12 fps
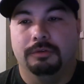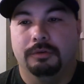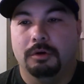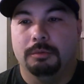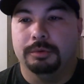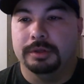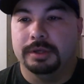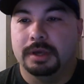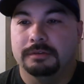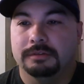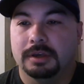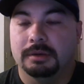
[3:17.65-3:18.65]
So hopefully he
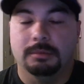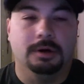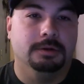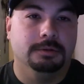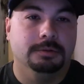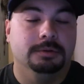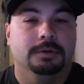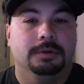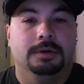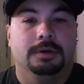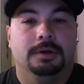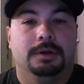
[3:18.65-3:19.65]
has his game on,
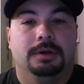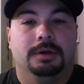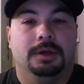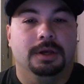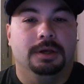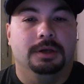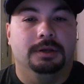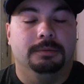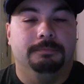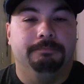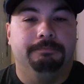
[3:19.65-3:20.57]
and